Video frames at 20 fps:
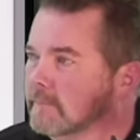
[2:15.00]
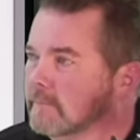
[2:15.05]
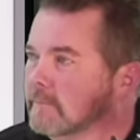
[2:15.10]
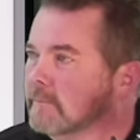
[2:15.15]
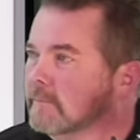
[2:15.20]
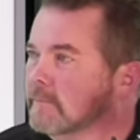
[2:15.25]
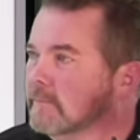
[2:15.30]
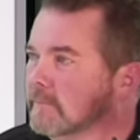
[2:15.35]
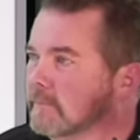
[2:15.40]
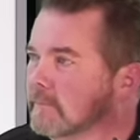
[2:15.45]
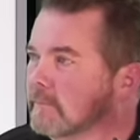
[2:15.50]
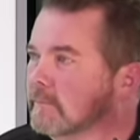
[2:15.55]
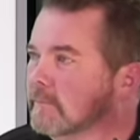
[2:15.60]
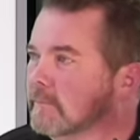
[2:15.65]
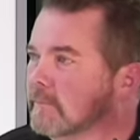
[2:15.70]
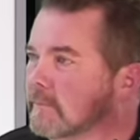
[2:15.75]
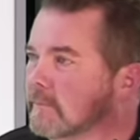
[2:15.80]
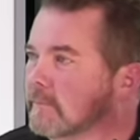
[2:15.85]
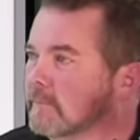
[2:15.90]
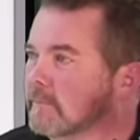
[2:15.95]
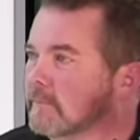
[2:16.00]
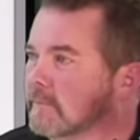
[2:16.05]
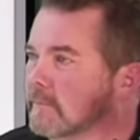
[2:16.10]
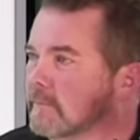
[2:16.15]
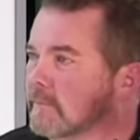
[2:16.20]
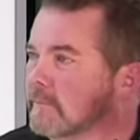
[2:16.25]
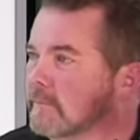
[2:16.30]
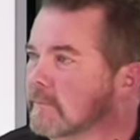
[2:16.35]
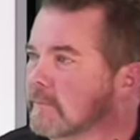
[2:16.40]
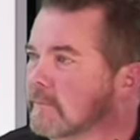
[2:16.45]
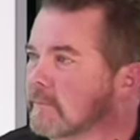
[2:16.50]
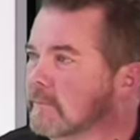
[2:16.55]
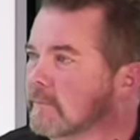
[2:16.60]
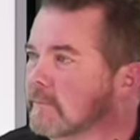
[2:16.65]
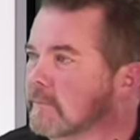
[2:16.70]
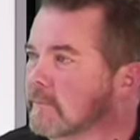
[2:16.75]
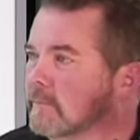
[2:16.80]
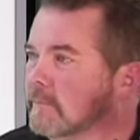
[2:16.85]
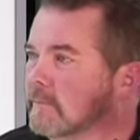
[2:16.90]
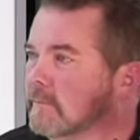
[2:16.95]

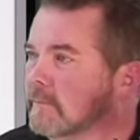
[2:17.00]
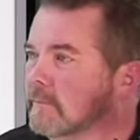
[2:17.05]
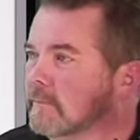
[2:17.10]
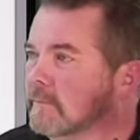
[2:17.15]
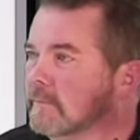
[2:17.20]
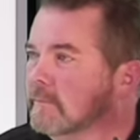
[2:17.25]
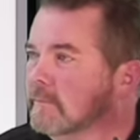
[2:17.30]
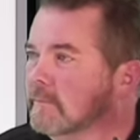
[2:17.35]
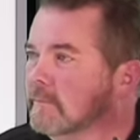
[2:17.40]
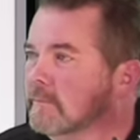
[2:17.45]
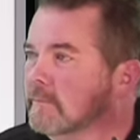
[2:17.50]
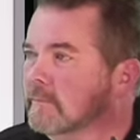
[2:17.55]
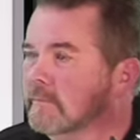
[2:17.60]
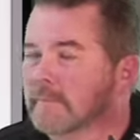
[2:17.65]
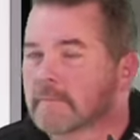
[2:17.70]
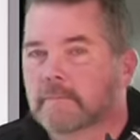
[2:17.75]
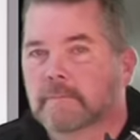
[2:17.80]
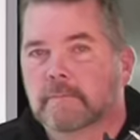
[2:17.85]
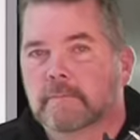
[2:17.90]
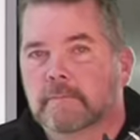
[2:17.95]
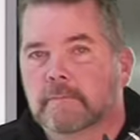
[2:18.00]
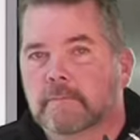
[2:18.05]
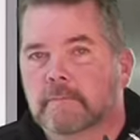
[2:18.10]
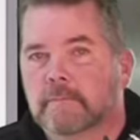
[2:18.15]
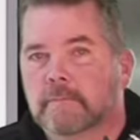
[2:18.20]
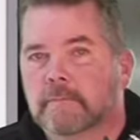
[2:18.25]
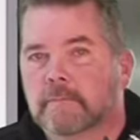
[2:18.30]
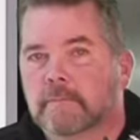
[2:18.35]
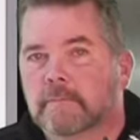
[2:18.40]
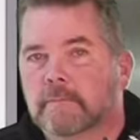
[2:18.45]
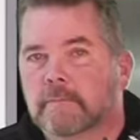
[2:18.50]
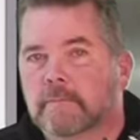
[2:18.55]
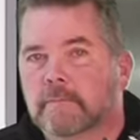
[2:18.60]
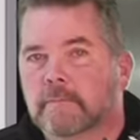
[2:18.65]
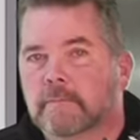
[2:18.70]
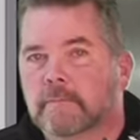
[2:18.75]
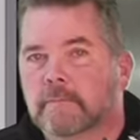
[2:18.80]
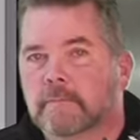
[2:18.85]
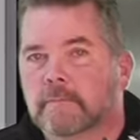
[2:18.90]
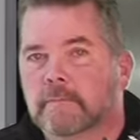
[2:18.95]

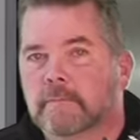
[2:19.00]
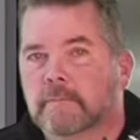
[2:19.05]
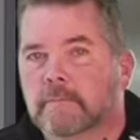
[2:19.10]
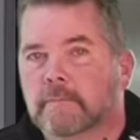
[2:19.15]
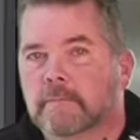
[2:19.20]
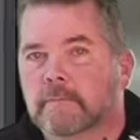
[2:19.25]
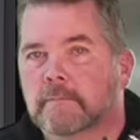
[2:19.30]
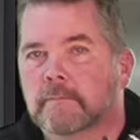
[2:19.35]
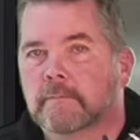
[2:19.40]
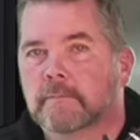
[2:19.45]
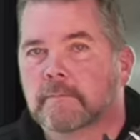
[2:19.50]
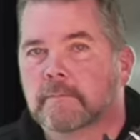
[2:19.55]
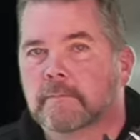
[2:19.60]
(silent)